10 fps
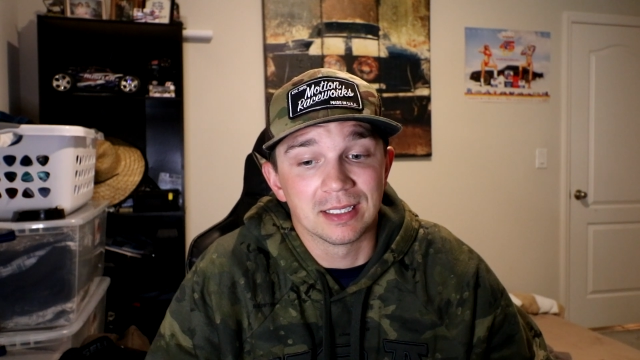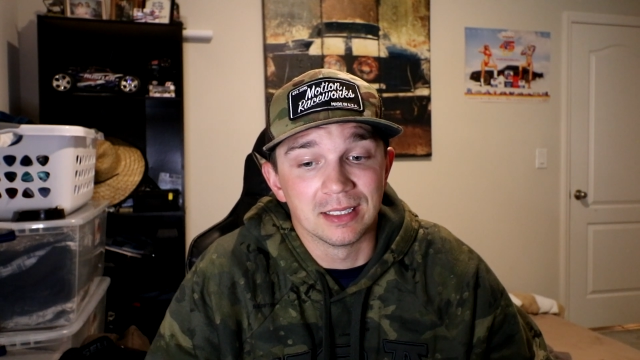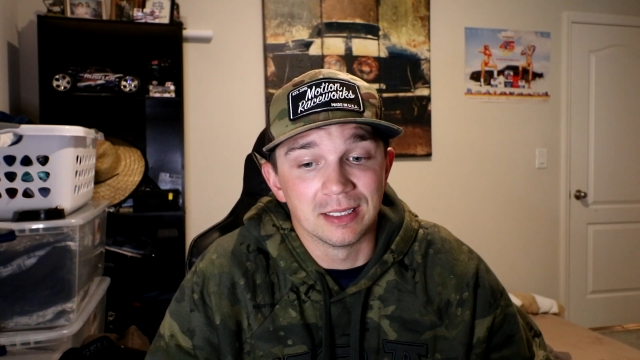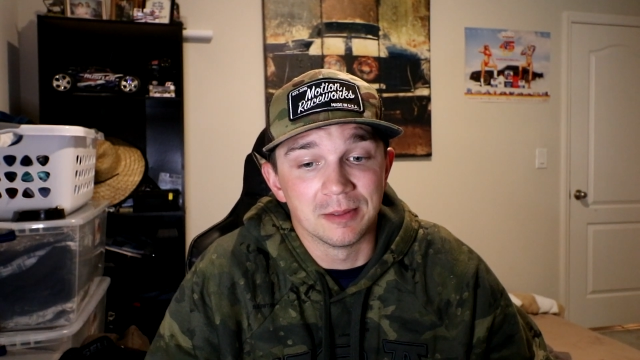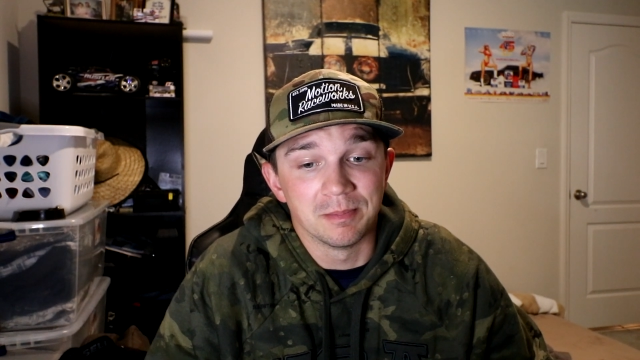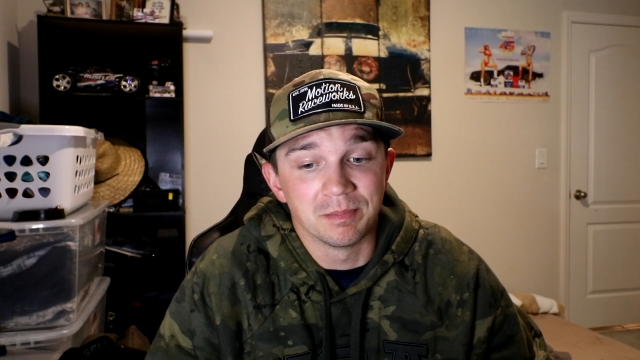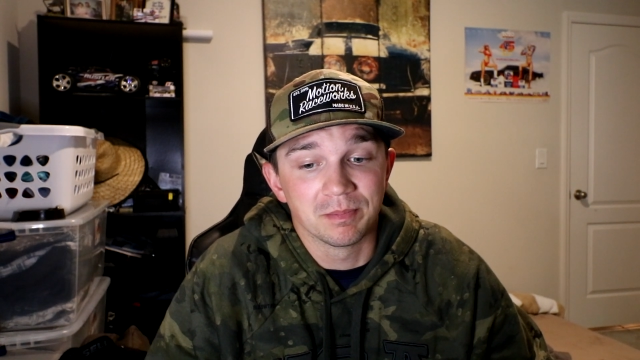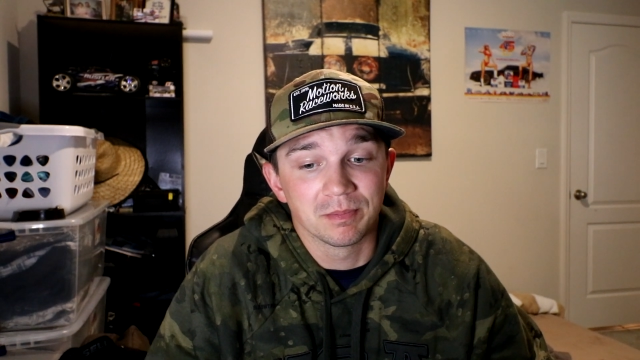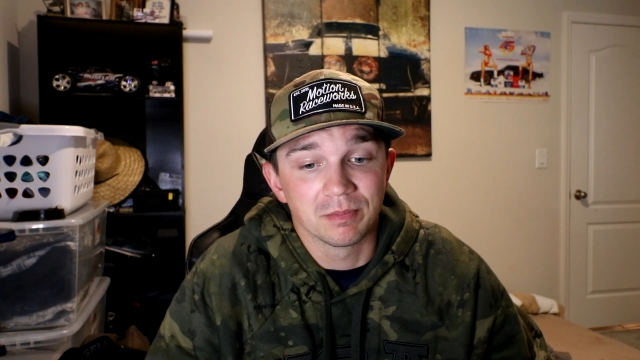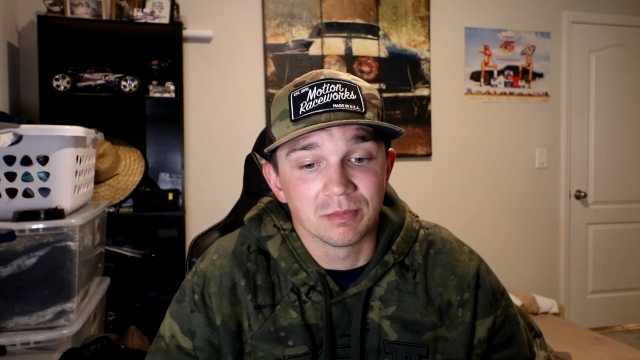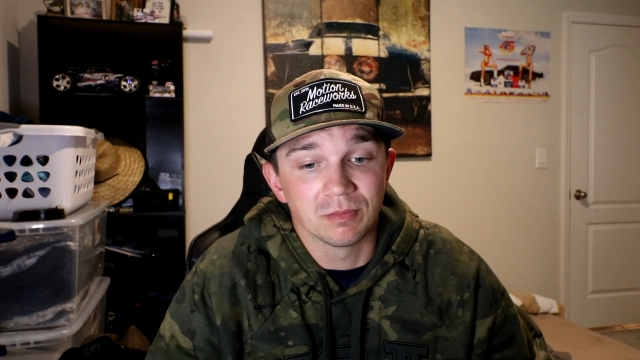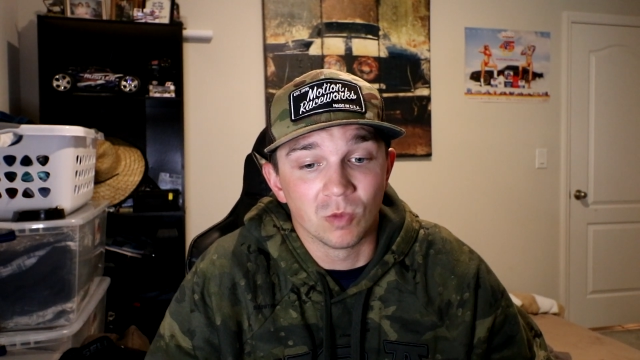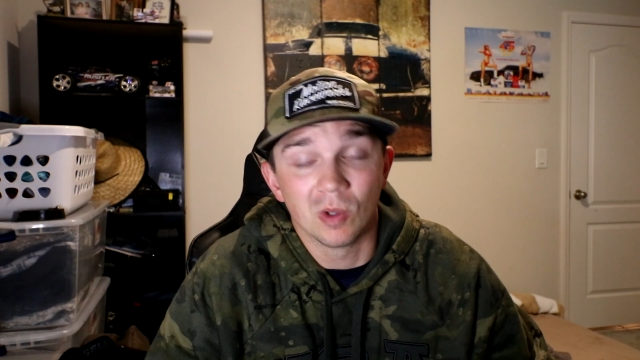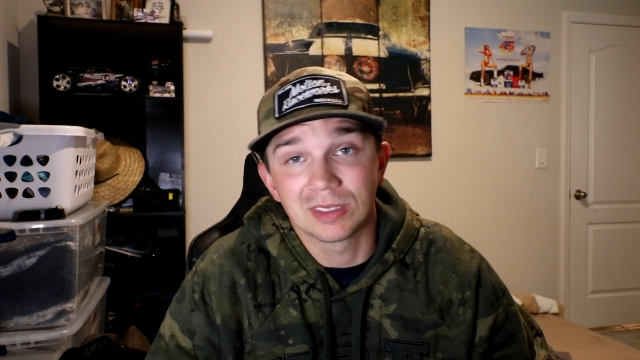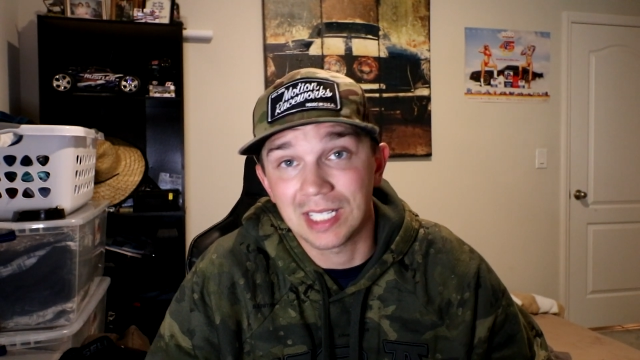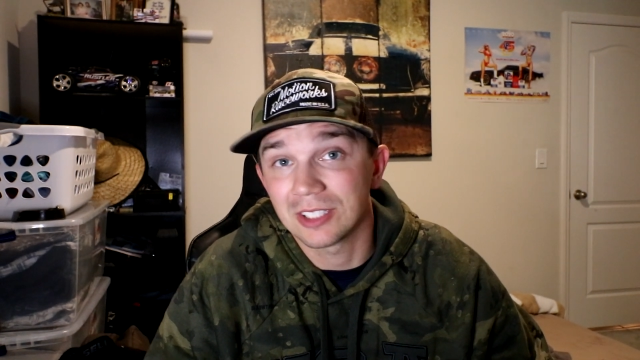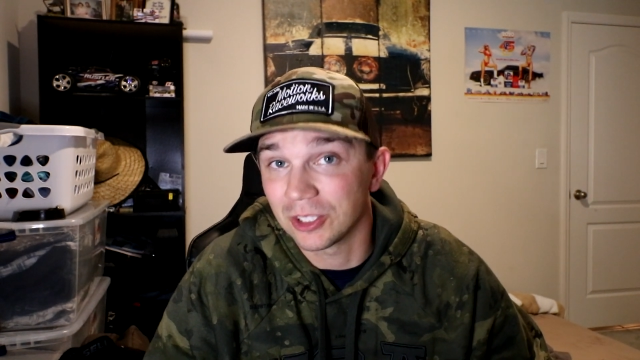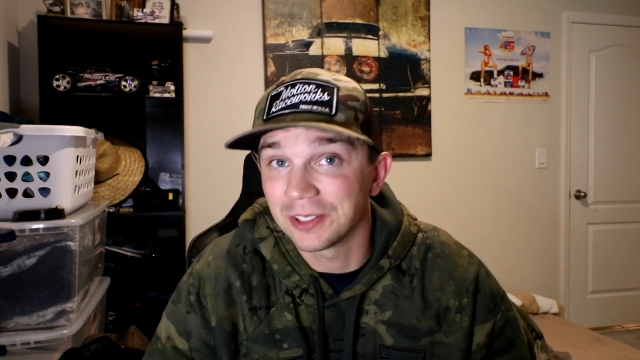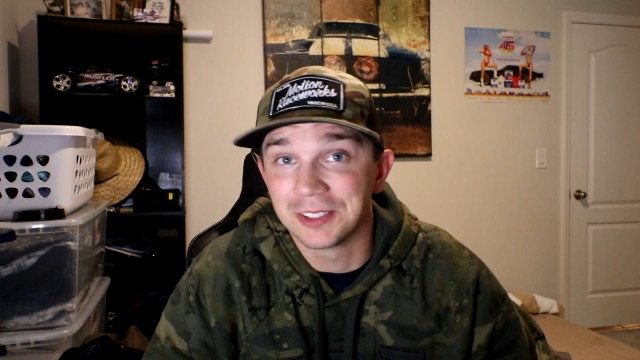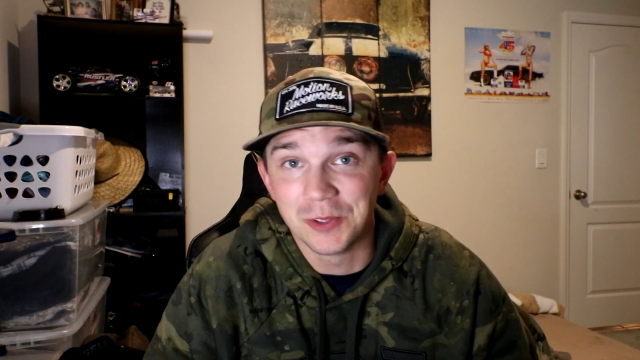it's kind of
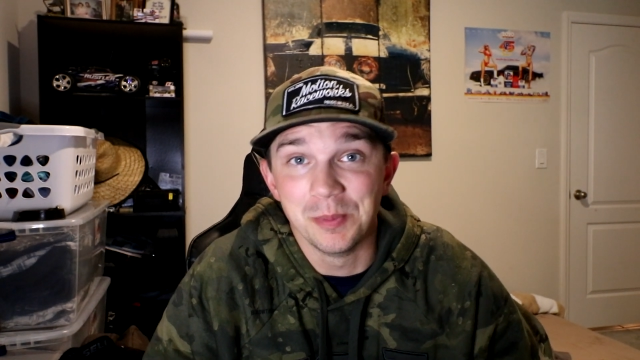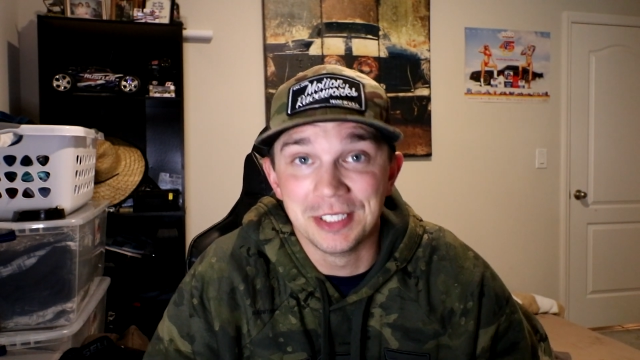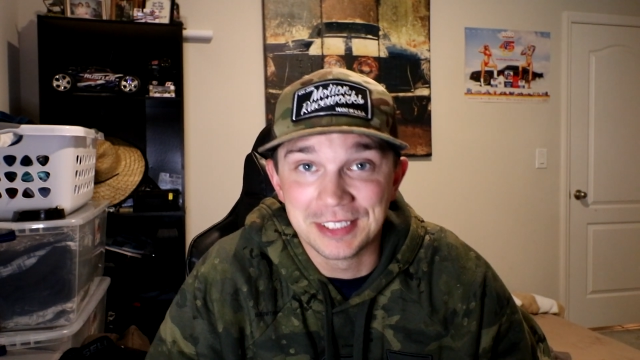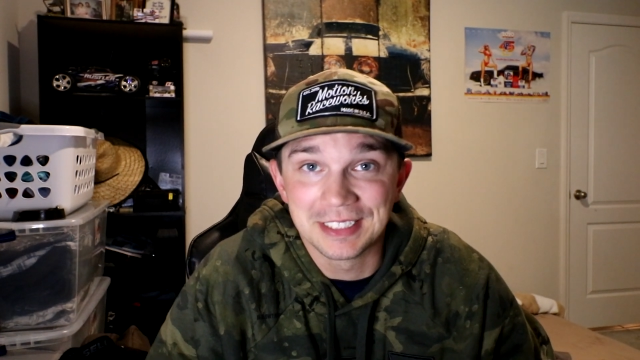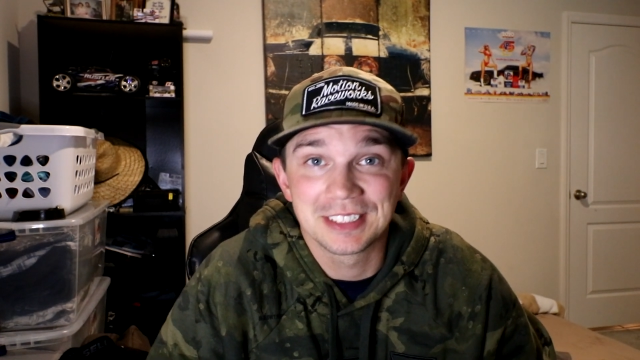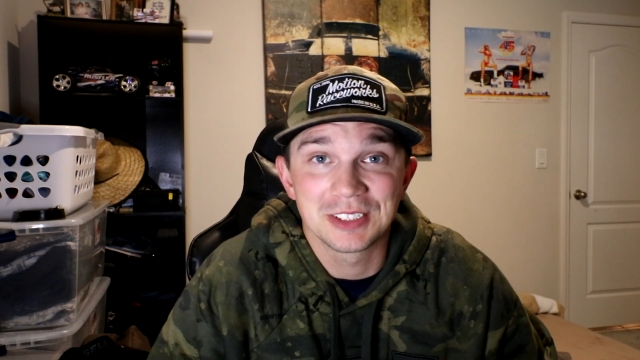turned into a business,